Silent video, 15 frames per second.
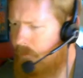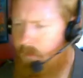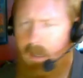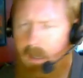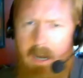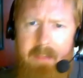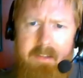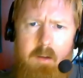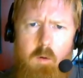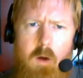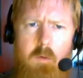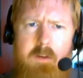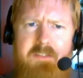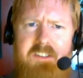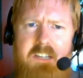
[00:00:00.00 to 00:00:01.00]
I think what we've
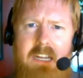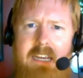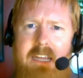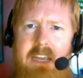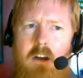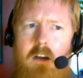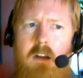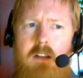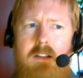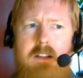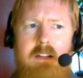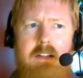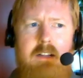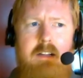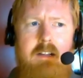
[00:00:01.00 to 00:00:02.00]
seen here
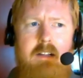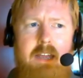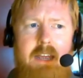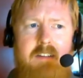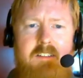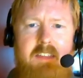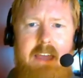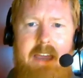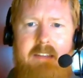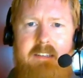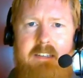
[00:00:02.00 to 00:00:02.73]
is that